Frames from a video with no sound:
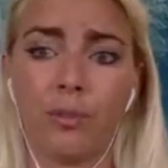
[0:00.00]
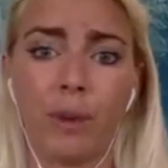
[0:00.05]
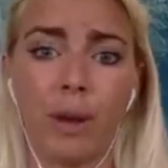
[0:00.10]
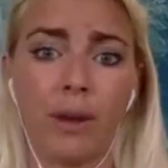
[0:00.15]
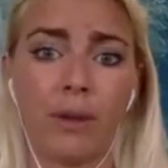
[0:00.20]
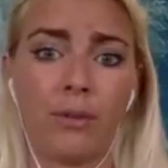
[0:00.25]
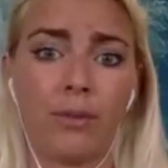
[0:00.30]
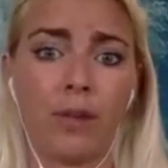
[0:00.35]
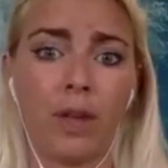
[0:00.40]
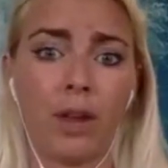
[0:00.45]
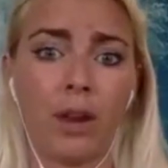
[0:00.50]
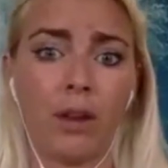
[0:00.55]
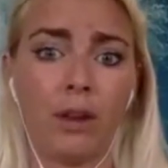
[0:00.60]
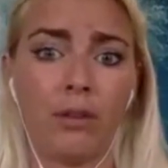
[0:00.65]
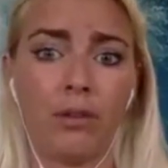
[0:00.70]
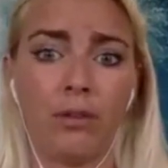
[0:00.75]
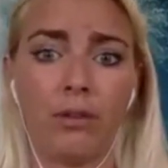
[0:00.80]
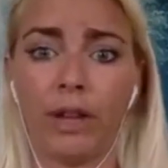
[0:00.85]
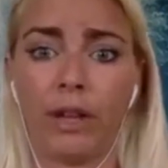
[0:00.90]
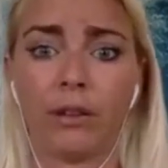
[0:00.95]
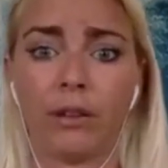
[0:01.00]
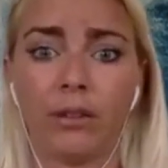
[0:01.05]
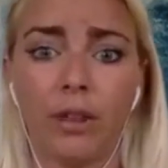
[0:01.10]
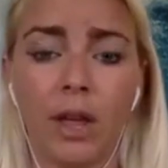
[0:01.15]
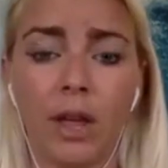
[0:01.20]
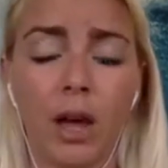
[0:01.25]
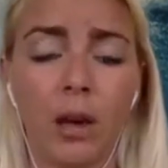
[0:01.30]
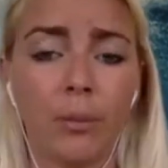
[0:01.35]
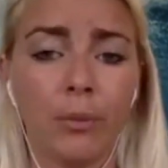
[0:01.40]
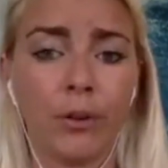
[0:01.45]
pets that have licked
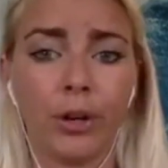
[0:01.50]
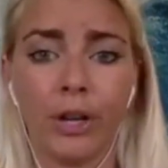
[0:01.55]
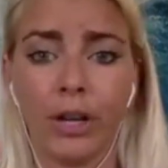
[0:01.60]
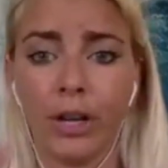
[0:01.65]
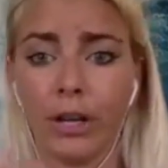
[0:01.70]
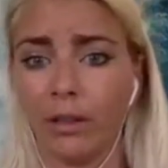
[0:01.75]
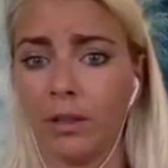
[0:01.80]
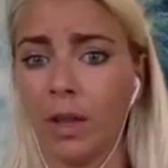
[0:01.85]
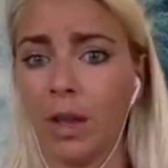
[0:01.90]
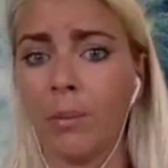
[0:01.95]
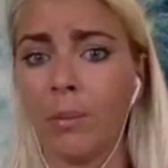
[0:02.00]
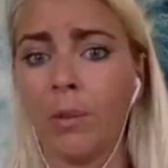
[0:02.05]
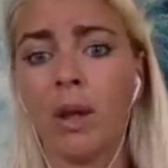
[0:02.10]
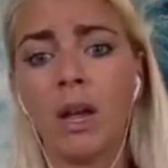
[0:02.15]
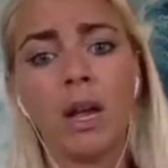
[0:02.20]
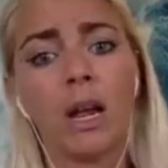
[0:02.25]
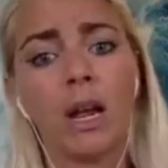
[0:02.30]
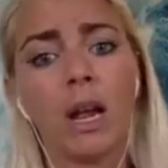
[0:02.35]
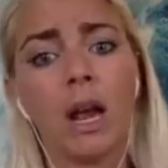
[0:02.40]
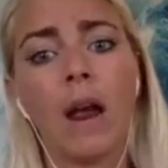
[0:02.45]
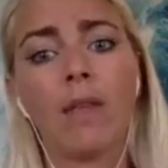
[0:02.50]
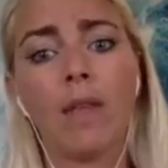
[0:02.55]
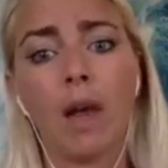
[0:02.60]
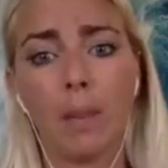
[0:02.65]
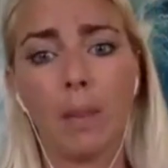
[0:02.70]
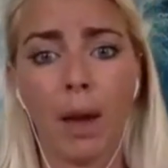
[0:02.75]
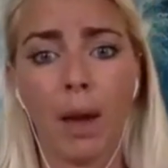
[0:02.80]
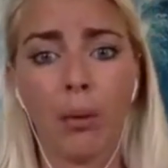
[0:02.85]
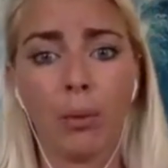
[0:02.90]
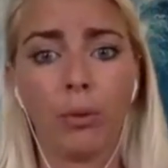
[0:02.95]
them or eaten them and
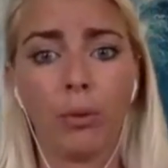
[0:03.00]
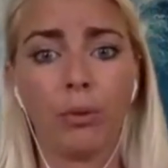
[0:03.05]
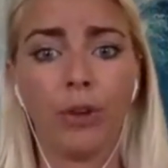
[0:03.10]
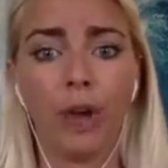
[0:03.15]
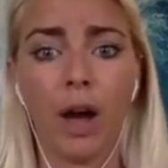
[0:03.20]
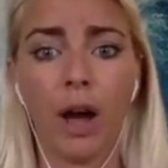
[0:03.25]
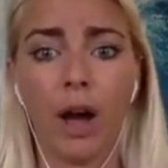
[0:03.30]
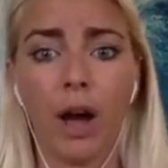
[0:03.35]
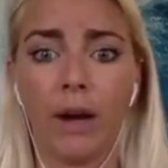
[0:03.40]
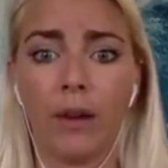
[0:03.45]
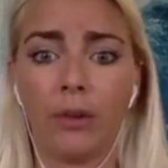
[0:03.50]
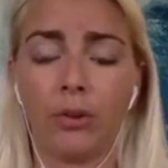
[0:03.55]
that pet will die.